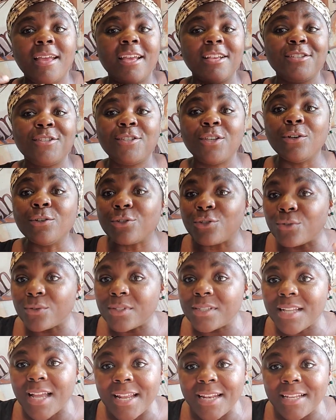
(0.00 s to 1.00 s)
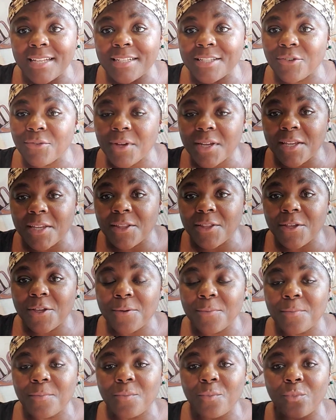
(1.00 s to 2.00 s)
social studies
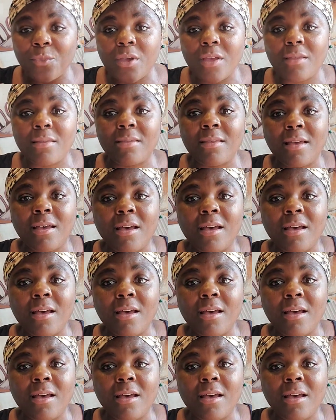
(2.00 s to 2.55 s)
curriculum with